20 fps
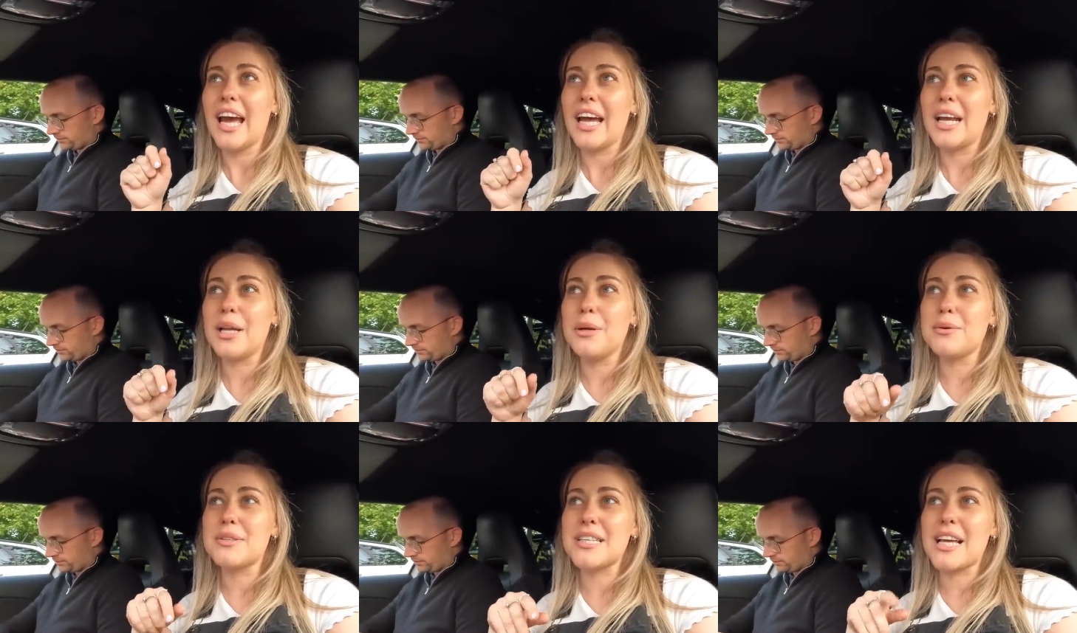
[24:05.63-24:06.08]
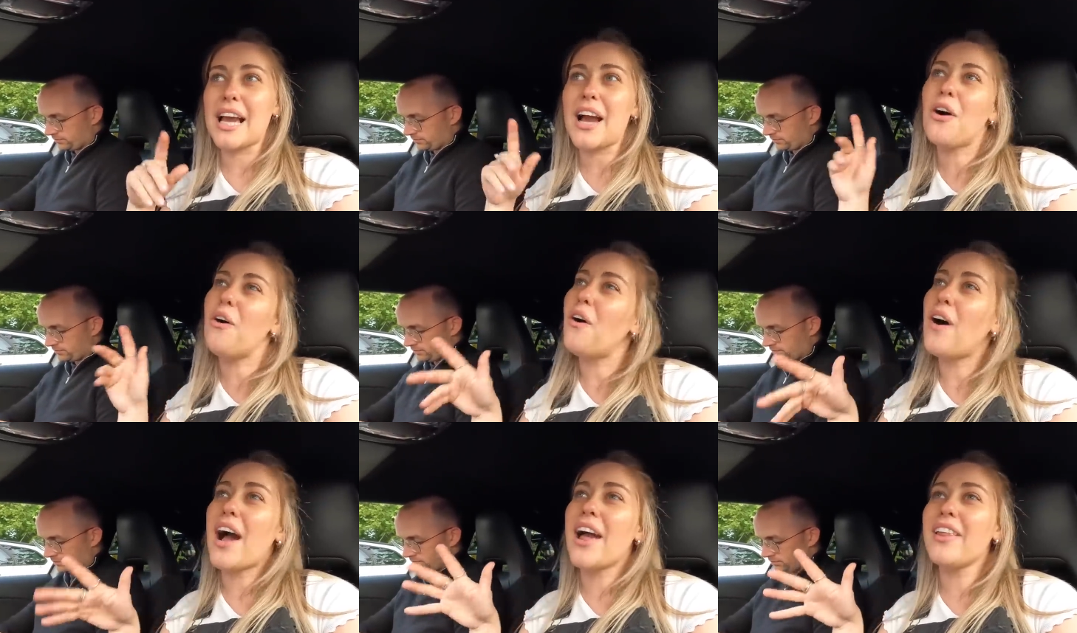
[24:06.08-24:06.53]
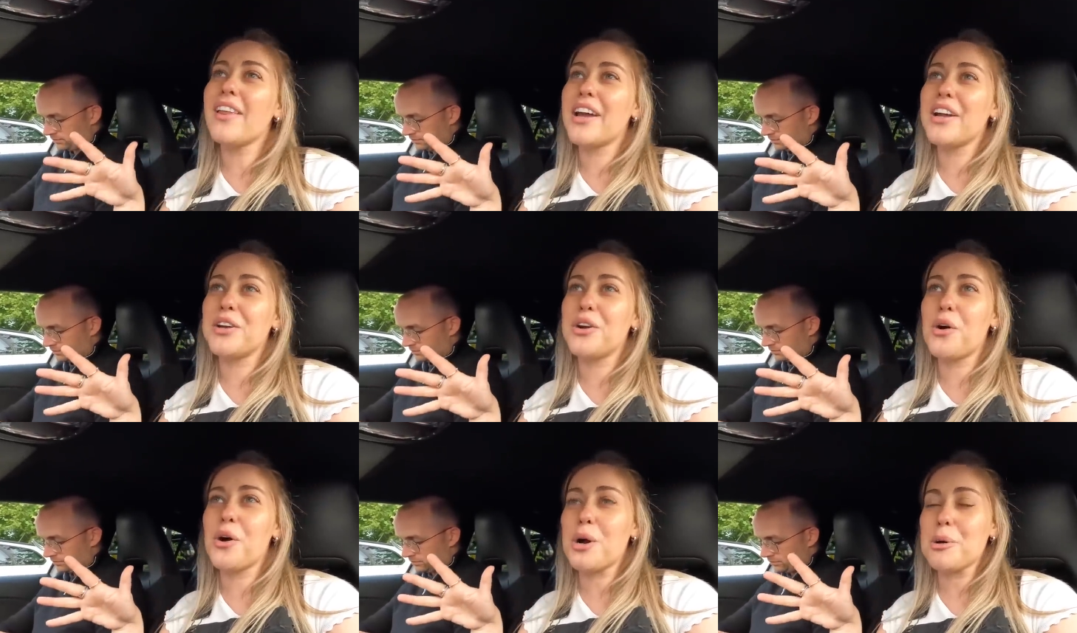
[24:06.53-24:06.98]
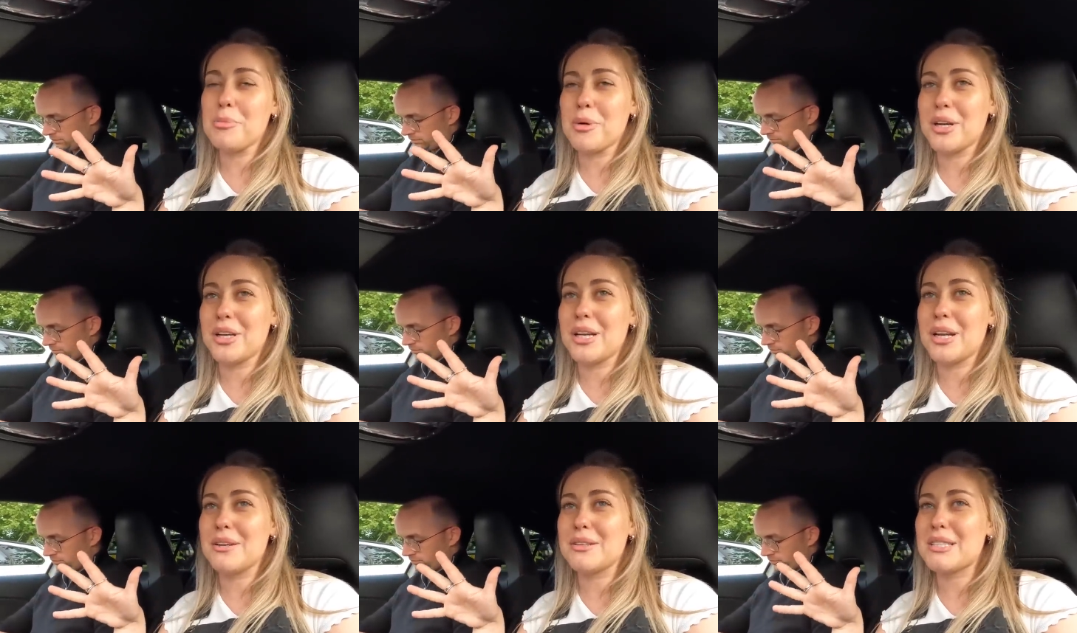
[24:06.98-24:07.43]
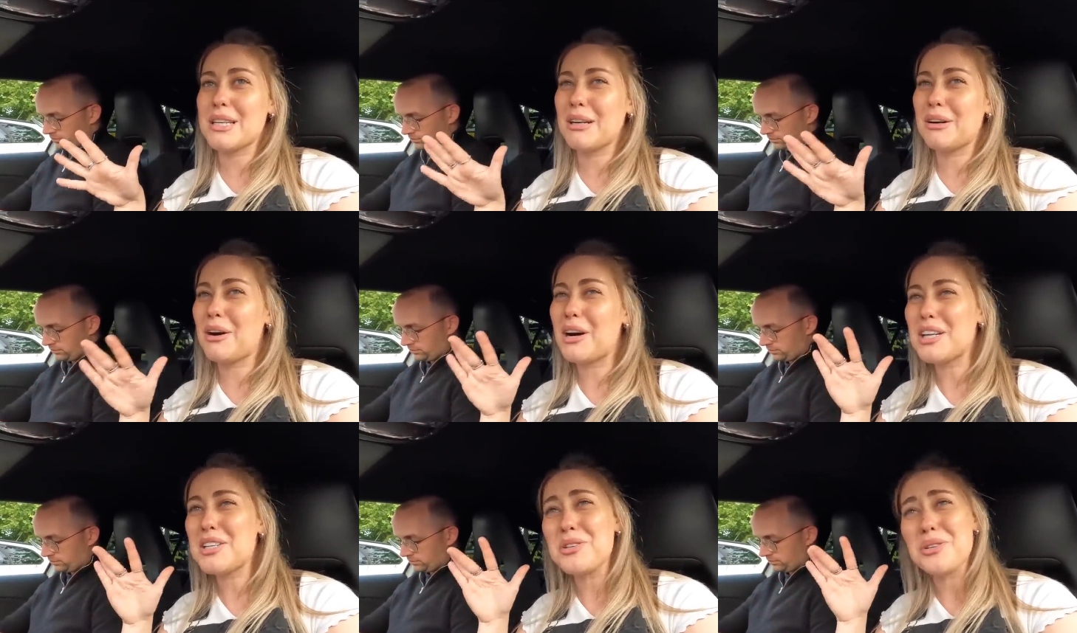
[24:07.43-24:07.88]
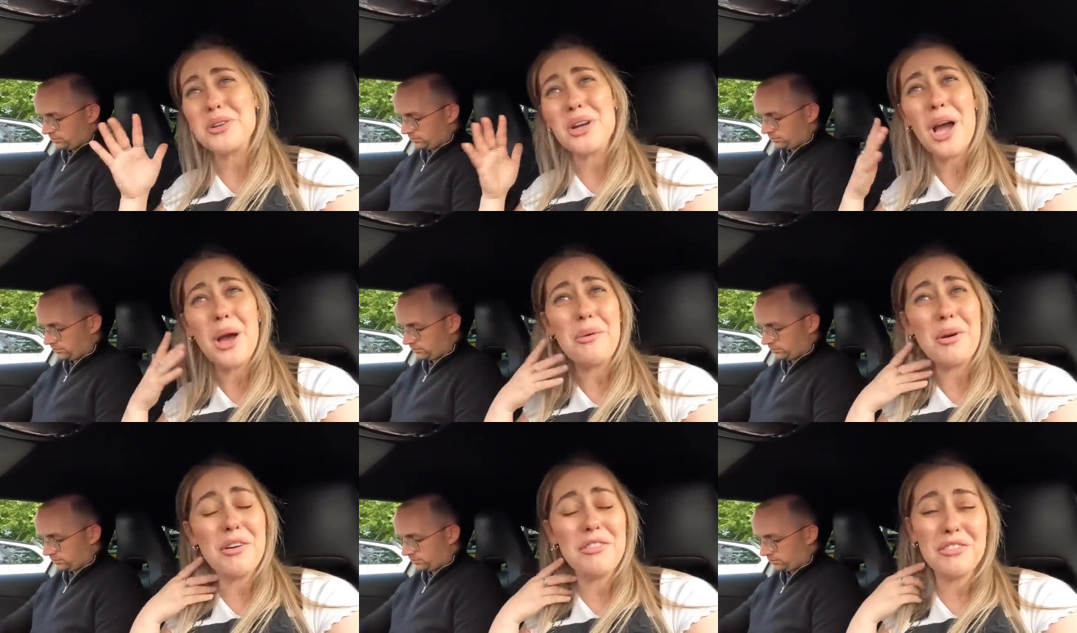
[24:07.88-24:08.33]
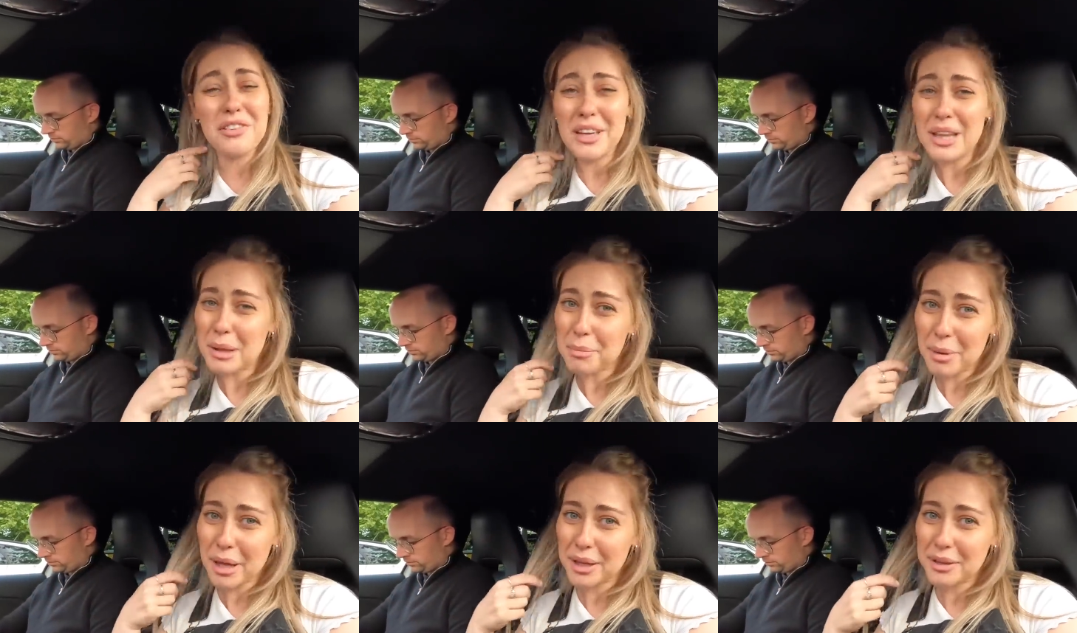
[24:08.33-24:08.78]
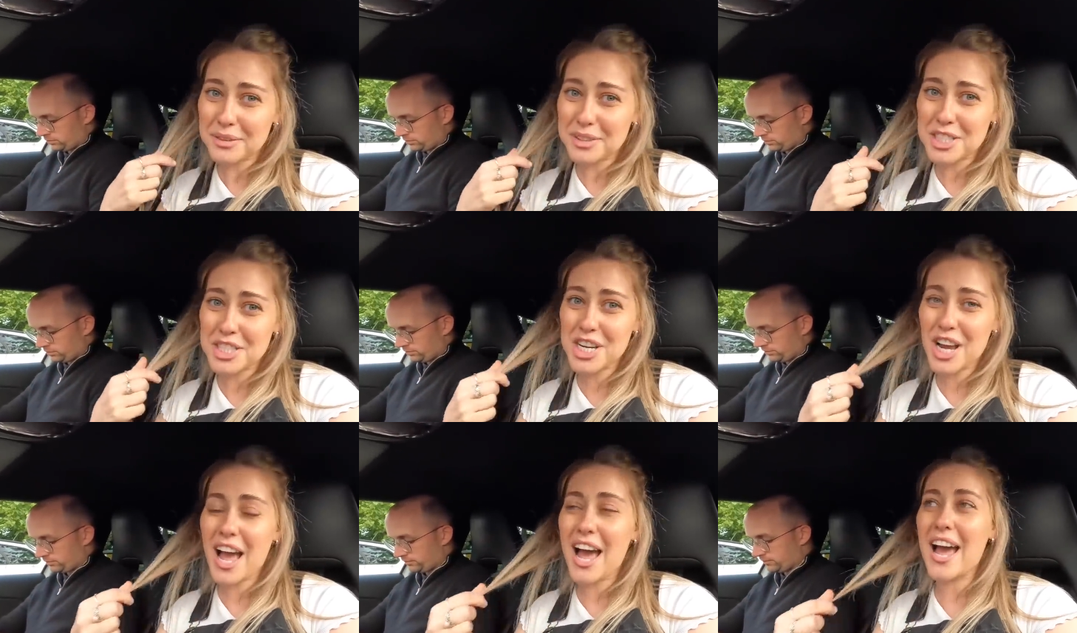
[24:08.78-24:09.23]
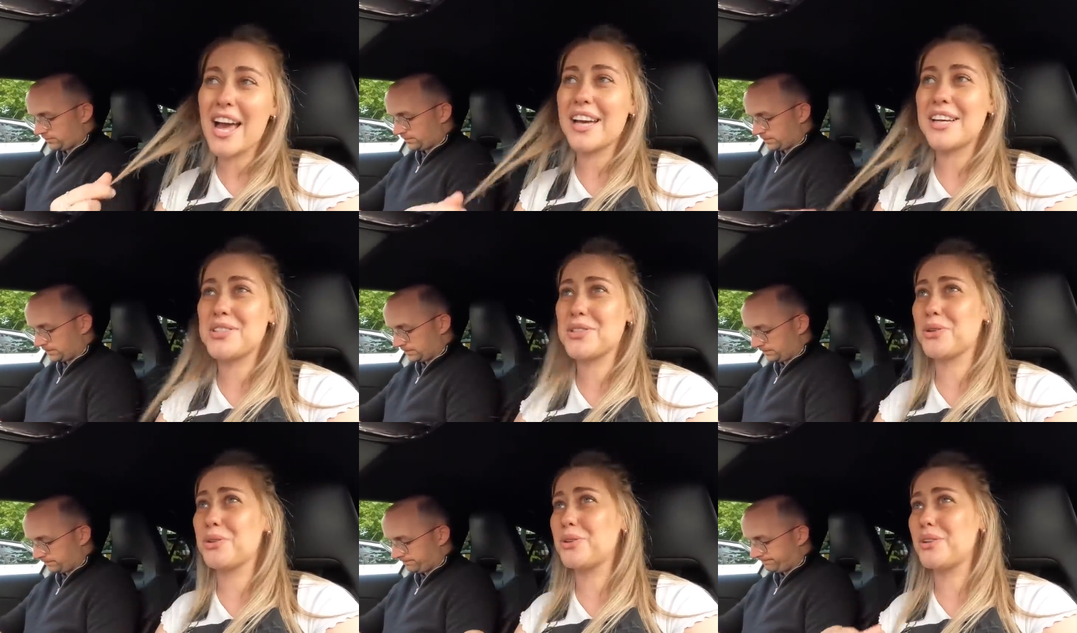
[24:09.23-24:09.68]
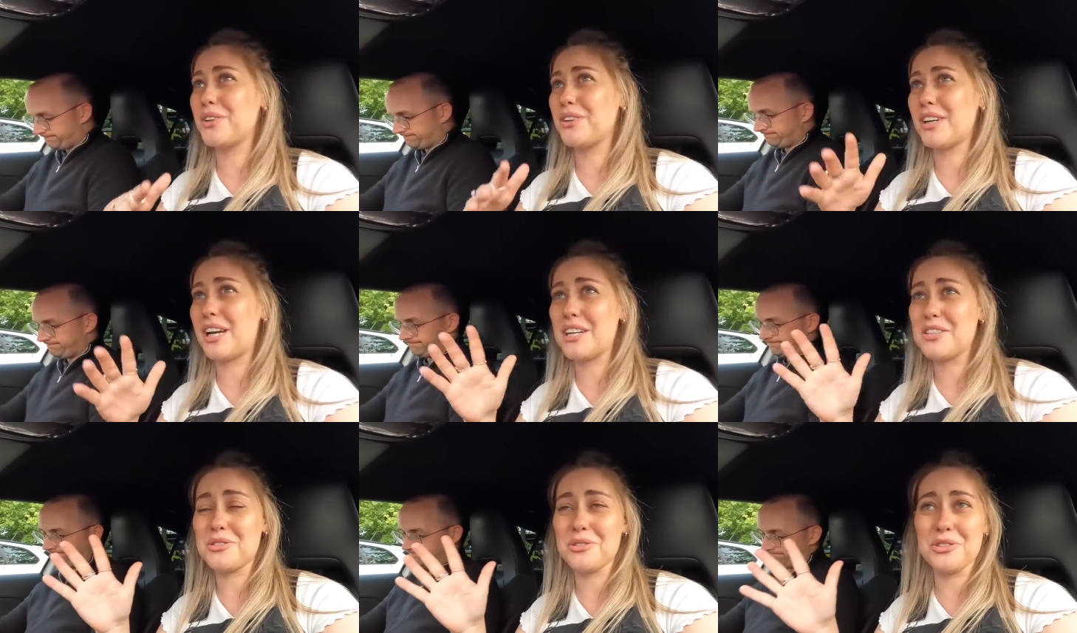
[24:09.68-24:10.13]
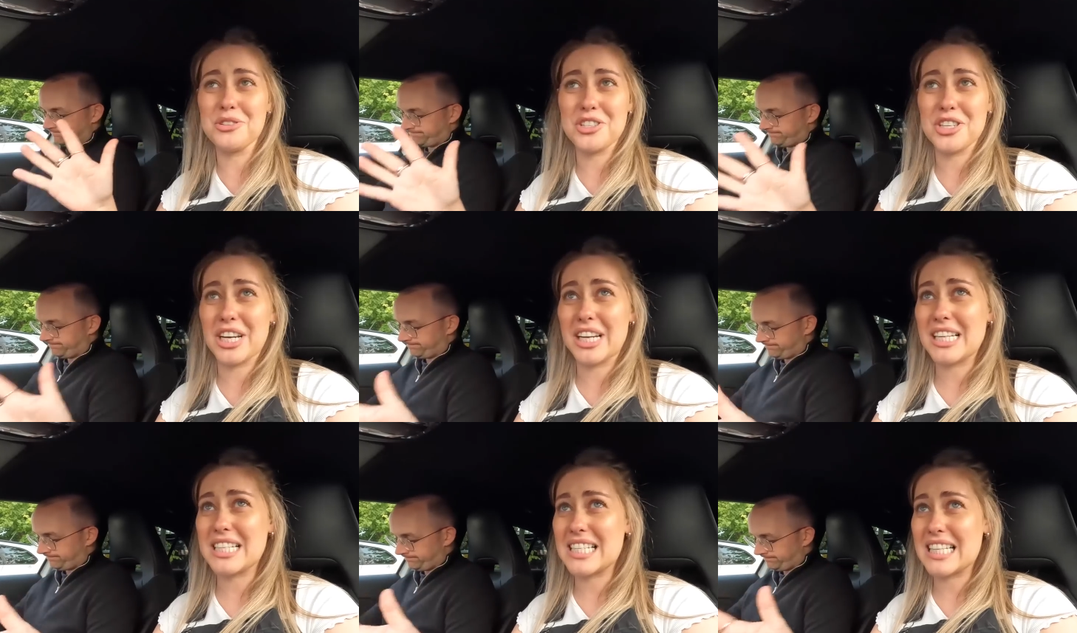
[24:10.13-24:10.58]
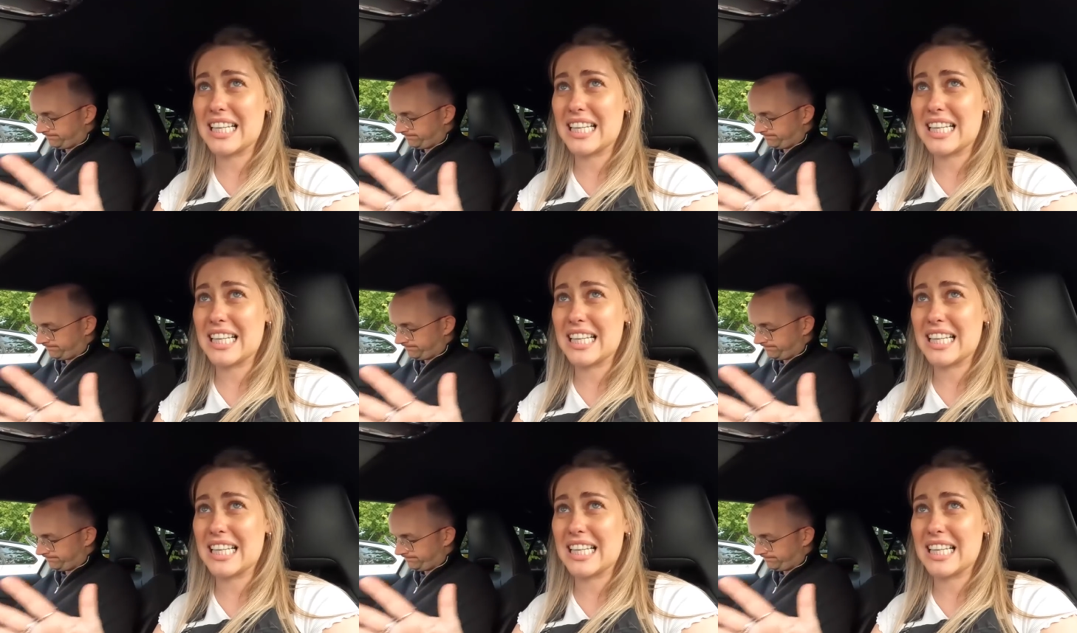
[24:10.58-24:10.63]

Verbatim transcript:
Speaker 1: And he was like, oh, I like normal. And I was like, oh, I don't know how I feel about chai. I don't, I don't drink